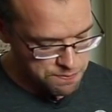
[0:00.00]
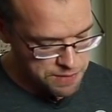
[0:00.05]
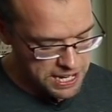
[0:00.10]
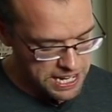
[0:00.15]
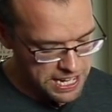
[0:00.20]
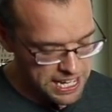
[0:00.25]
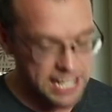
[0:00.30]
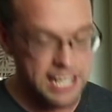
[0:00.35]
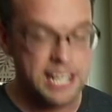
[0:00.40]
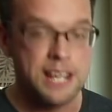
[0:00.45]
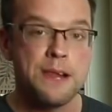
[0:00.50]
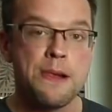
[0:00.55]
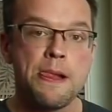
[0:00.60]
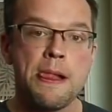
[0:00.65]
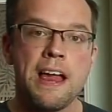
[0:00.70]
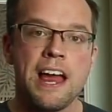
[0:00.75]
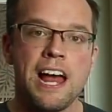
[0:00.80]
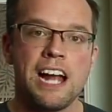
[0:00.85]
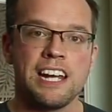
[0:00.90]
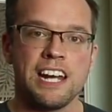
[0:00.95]
Mini,
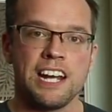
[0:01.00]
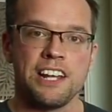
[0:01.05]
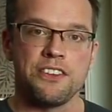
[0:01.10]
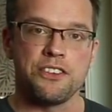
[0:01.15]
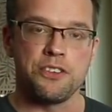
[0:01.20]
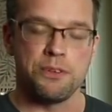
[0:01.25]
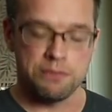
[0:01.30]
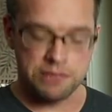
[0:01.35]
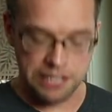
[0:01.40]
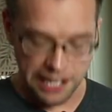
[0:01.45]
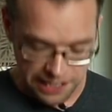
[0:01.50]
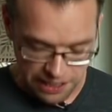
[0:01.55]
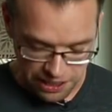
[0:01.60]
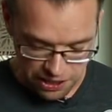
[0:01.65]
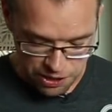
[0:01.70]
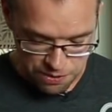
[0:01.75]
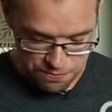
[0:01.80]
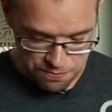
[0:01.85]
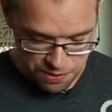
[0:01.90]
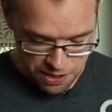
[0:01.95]
Helianthum
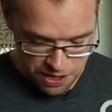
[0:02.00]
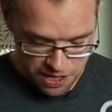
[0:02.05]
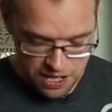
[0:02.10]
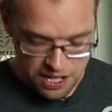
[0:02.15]
Tellanum,